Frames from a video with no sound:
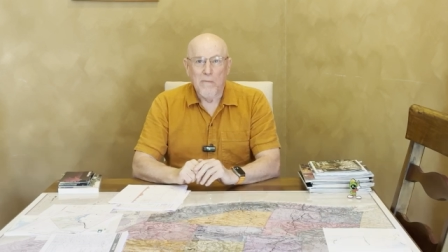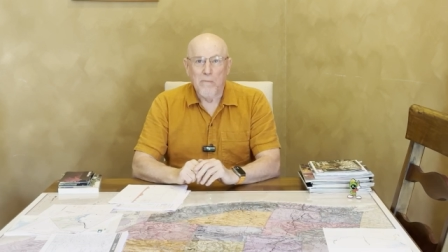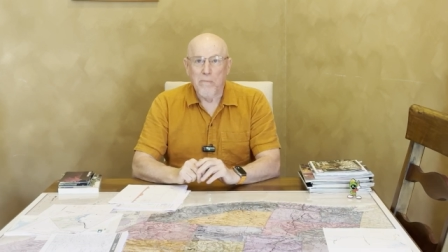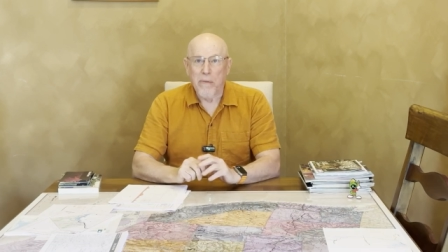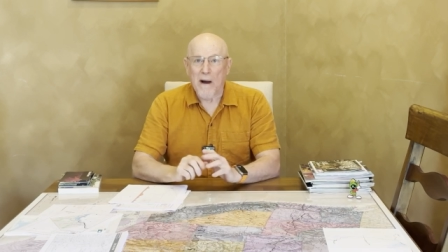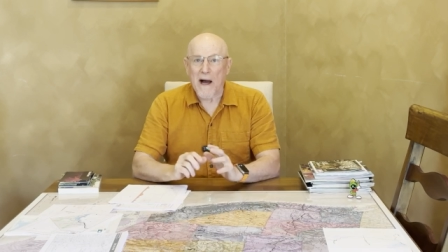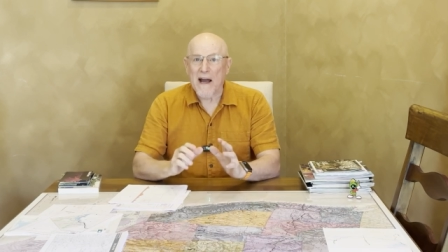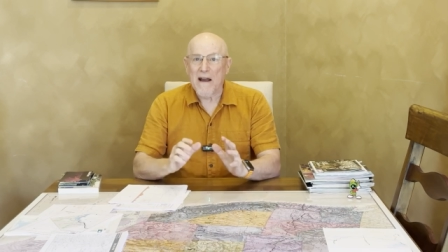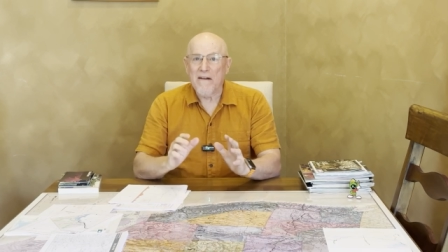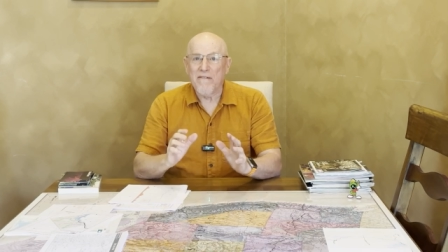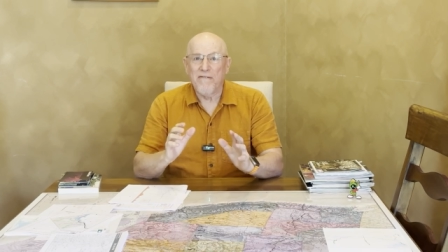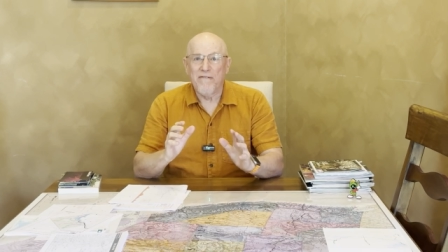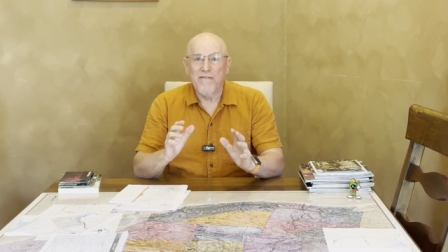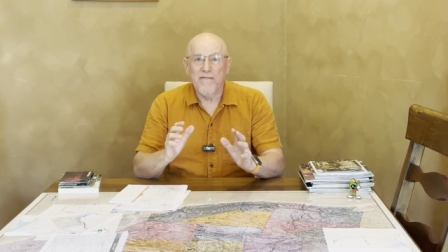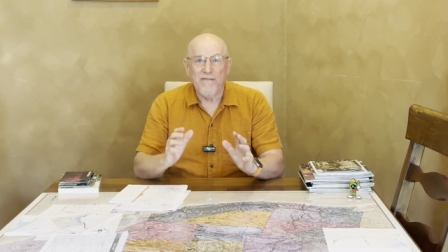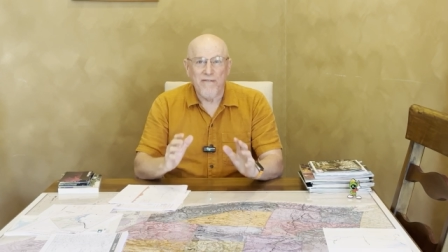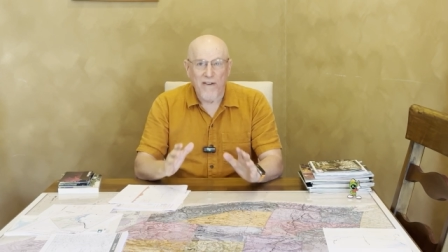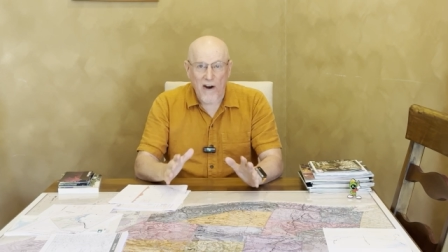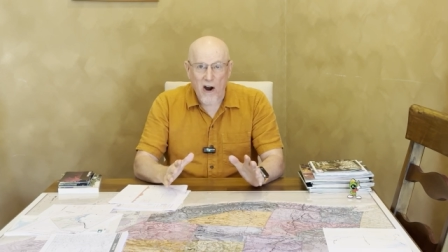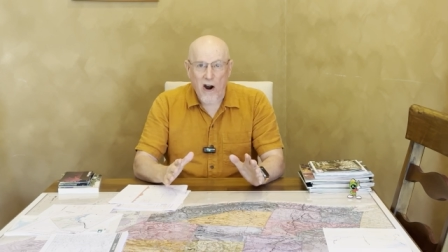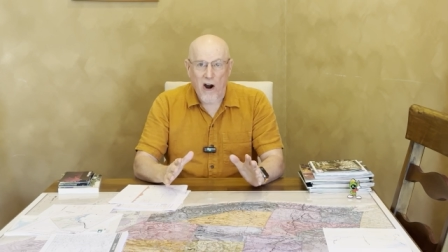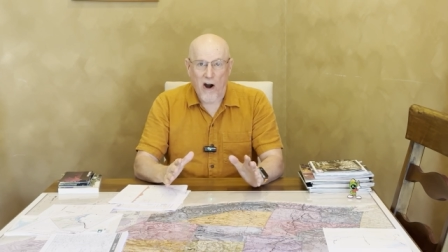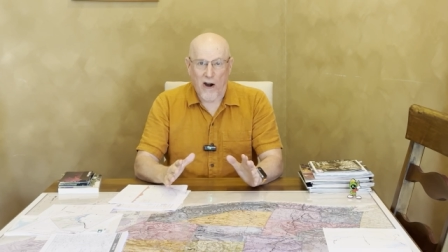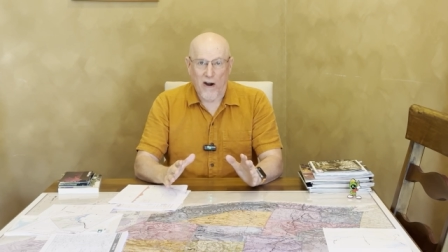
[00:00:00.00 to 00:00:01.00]
By
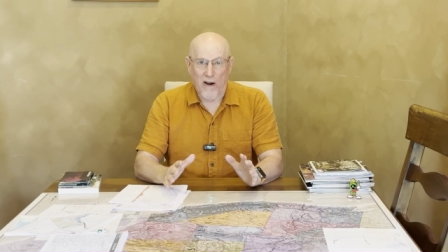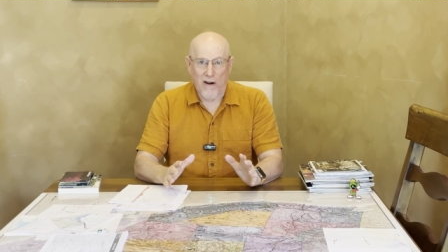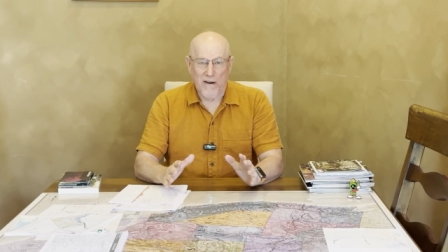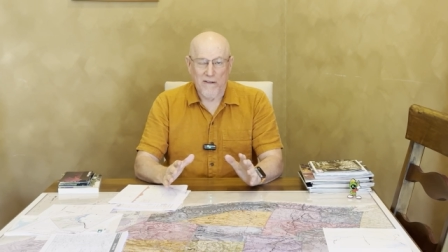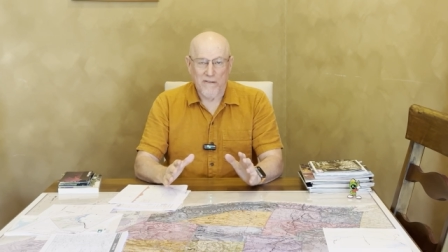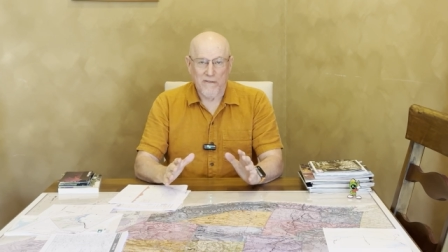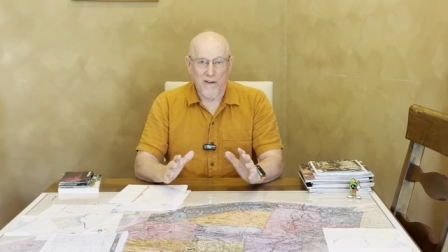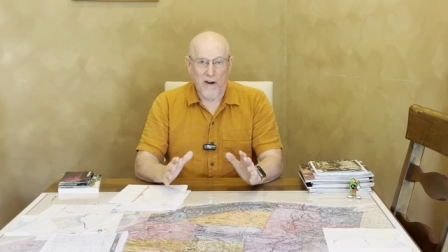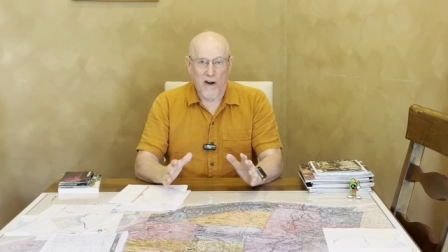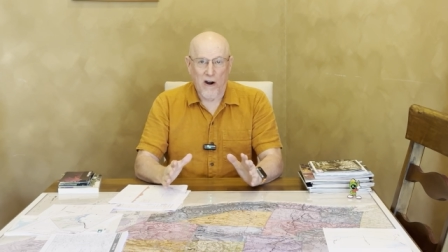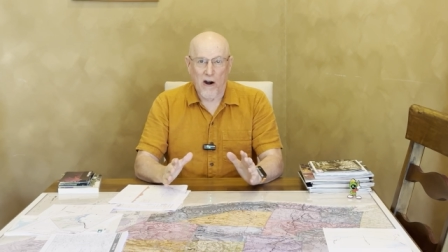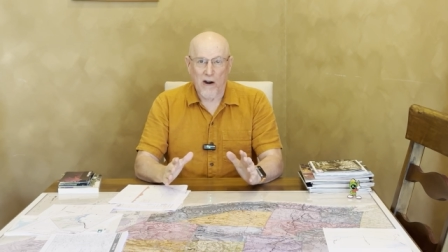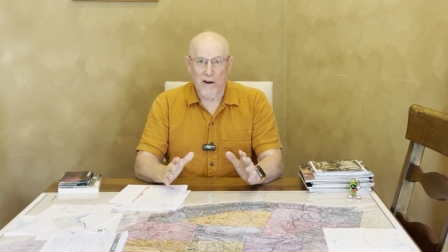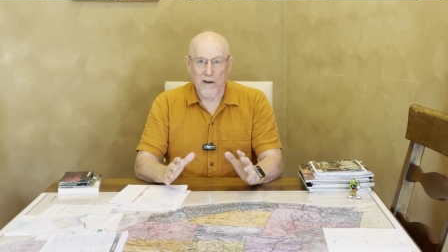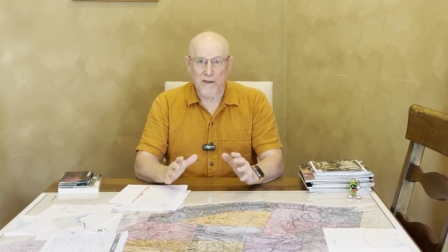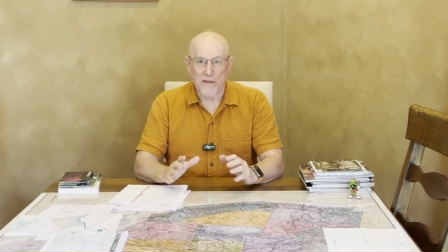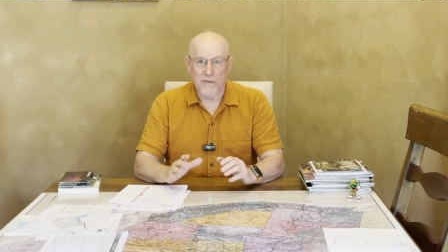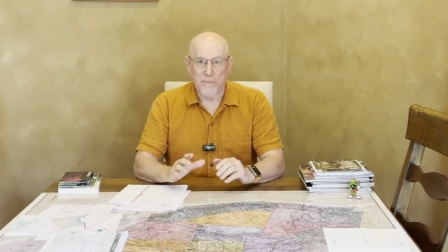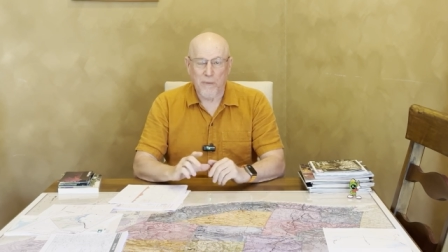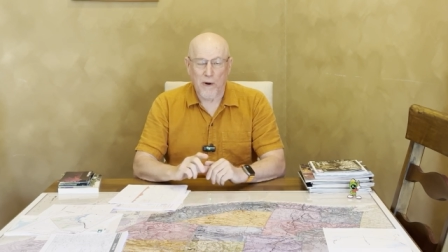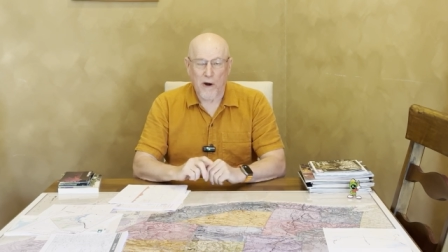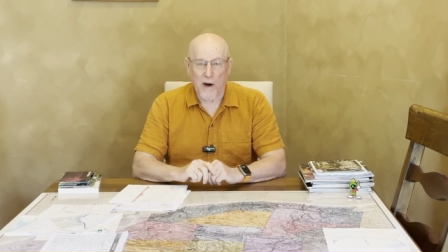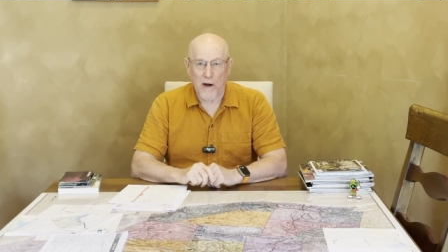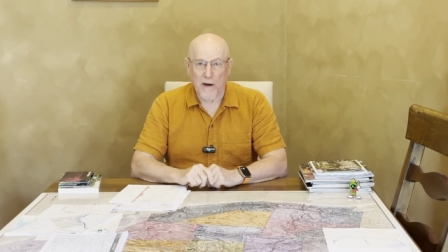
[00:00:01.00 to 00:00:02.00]
far, the
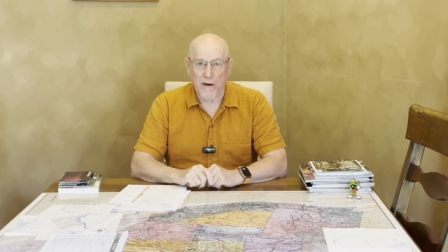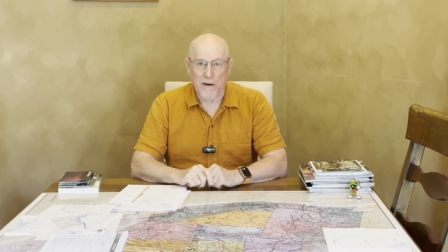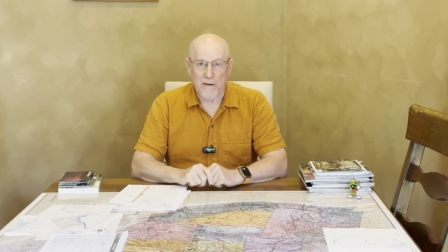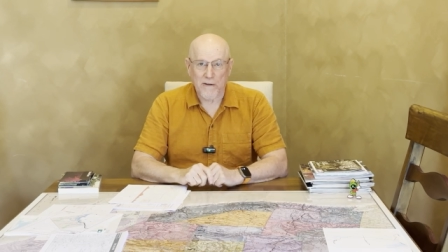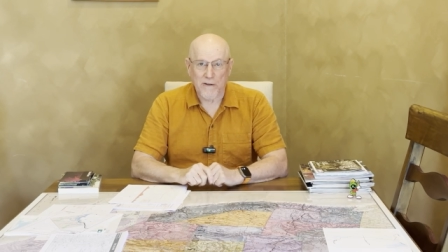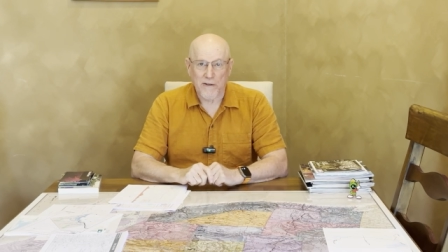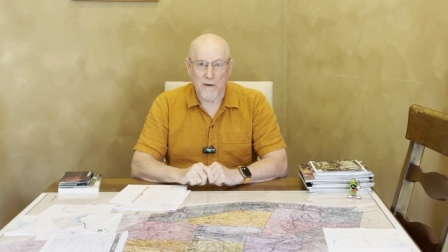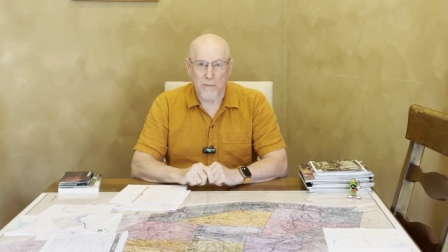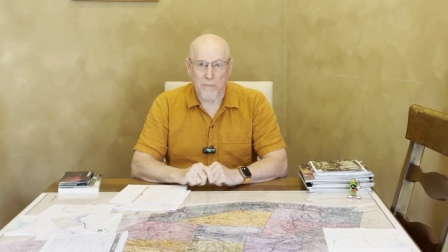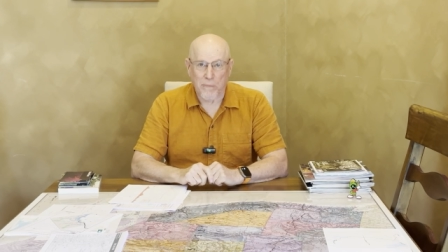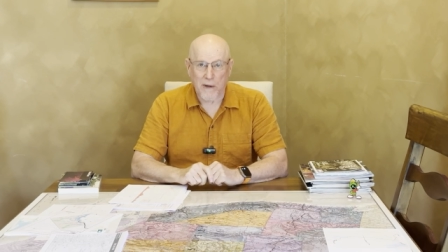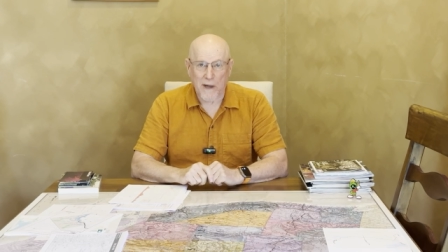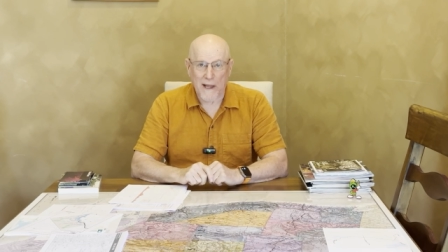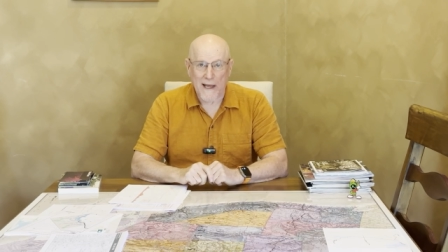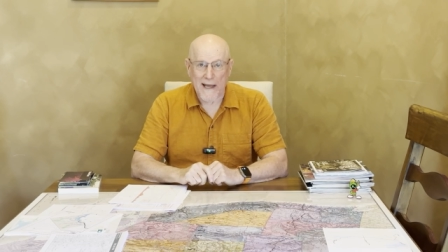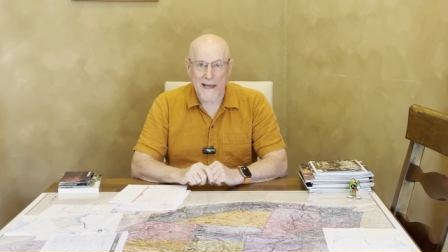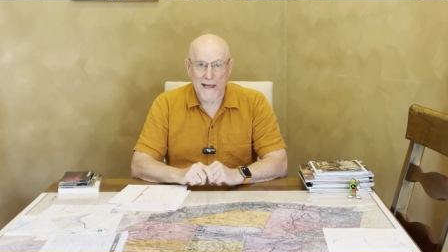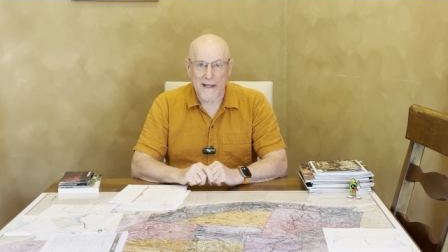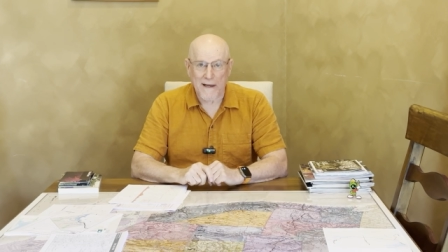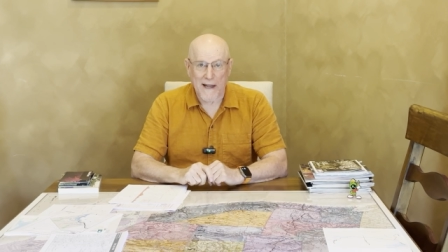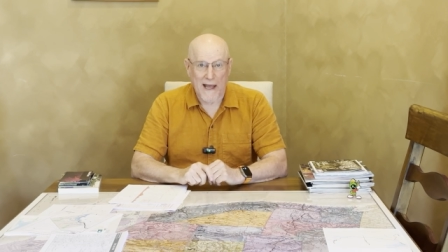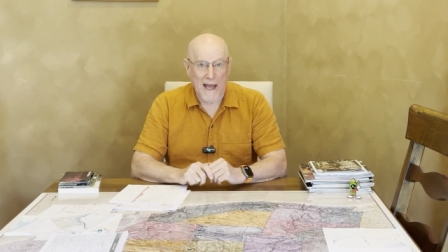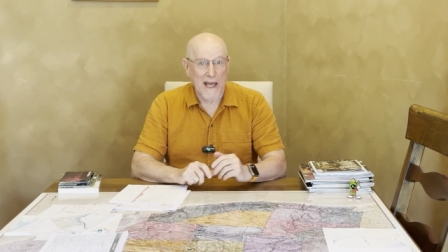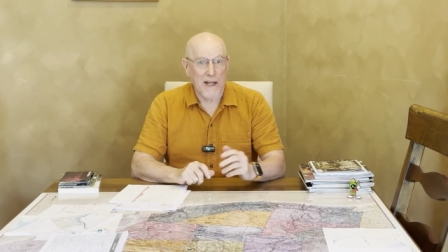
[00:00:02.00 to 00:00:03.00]
hardest part to
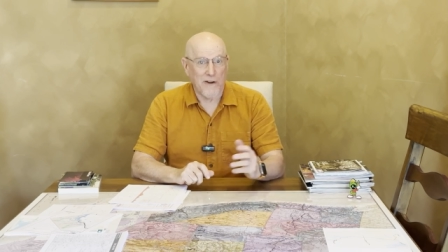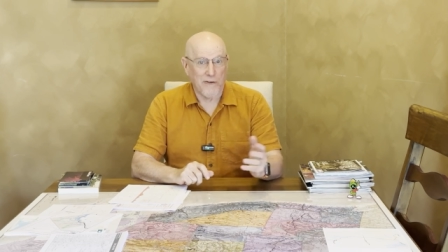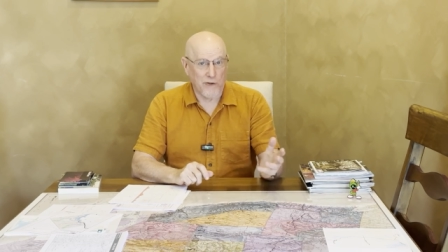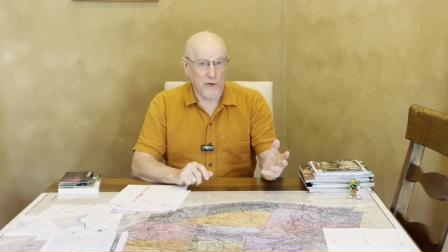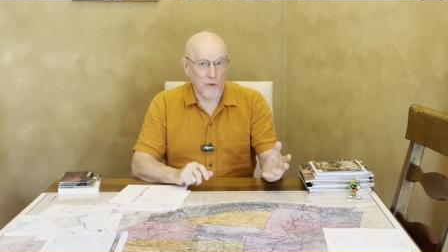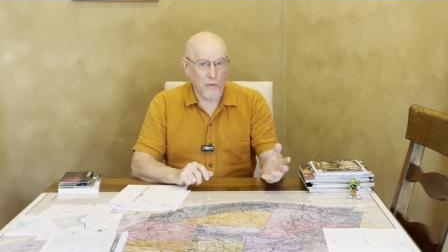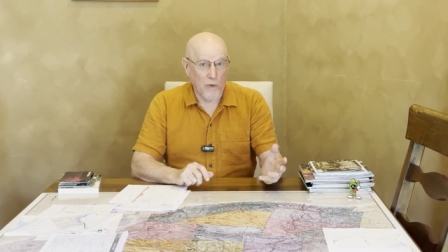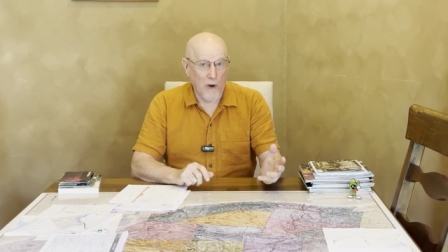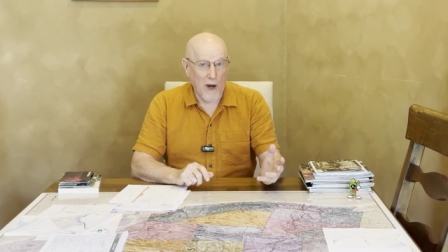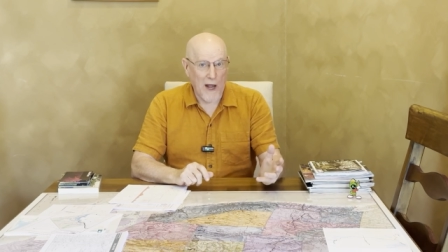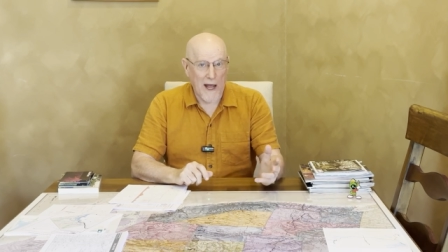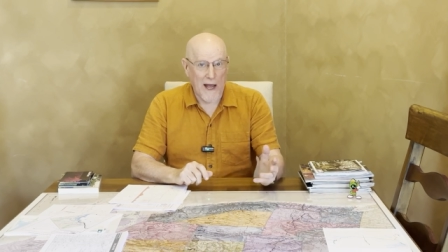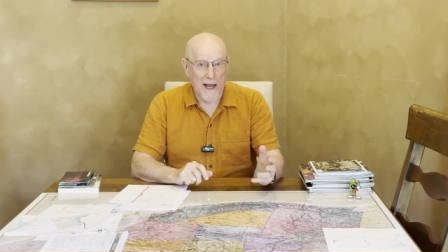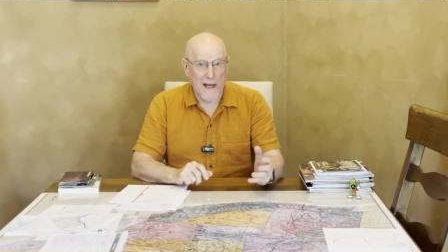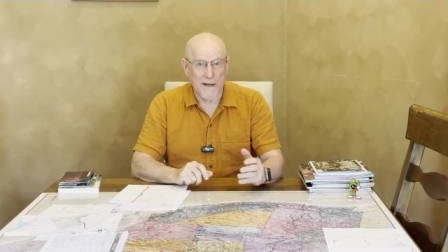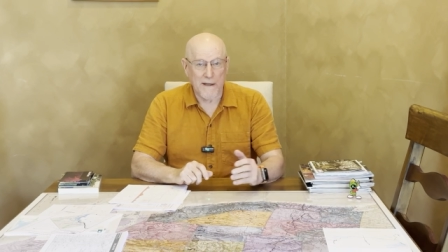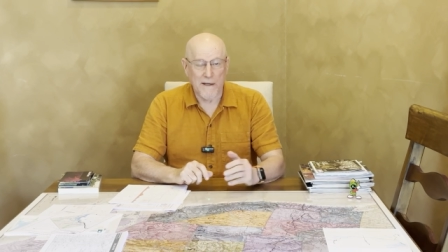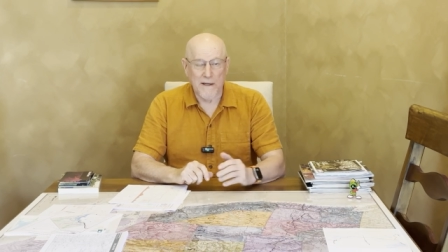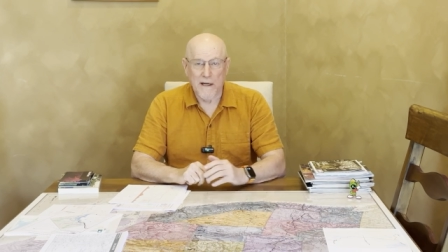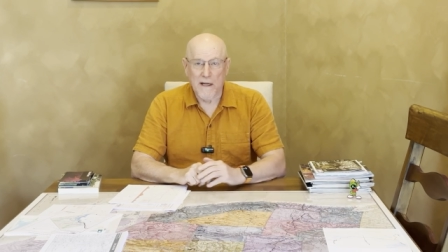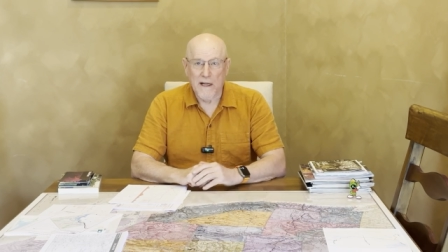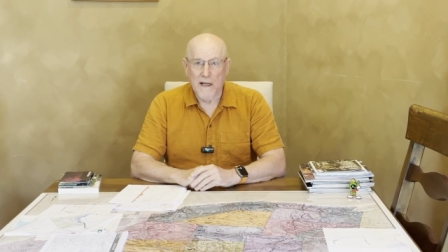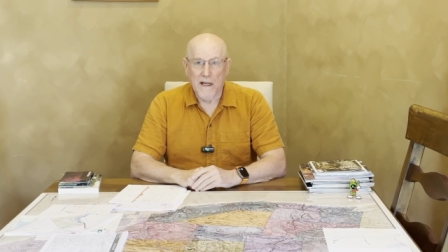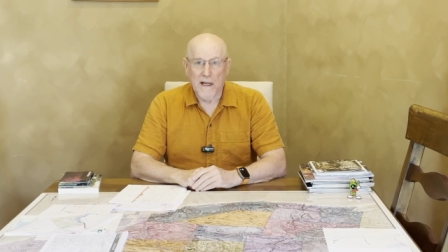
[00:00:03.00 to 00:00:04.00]
plan and to ride